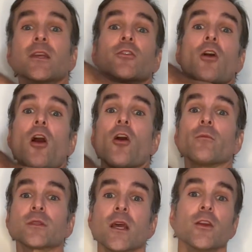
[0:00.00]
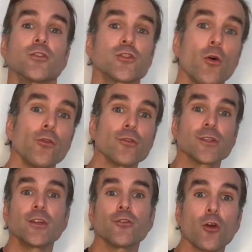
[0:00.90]
your arms, your shoulders,
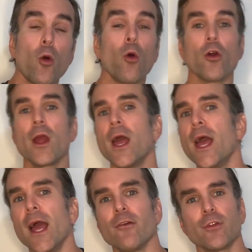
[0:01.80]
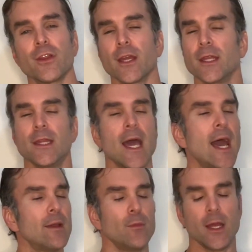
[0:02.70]
your core, everything. And
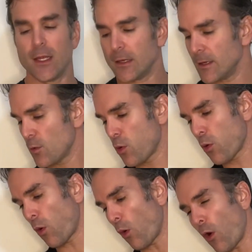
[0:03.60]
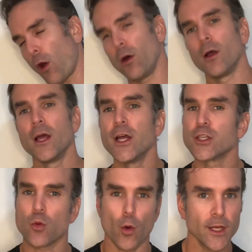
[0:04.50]
that, man,
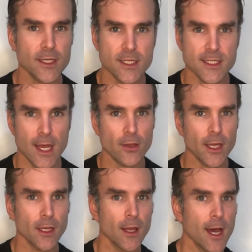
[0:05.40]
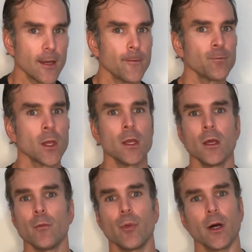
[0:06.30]
20 doesn't sound like a lot,
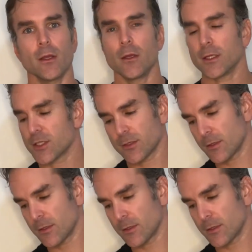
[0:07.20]
but it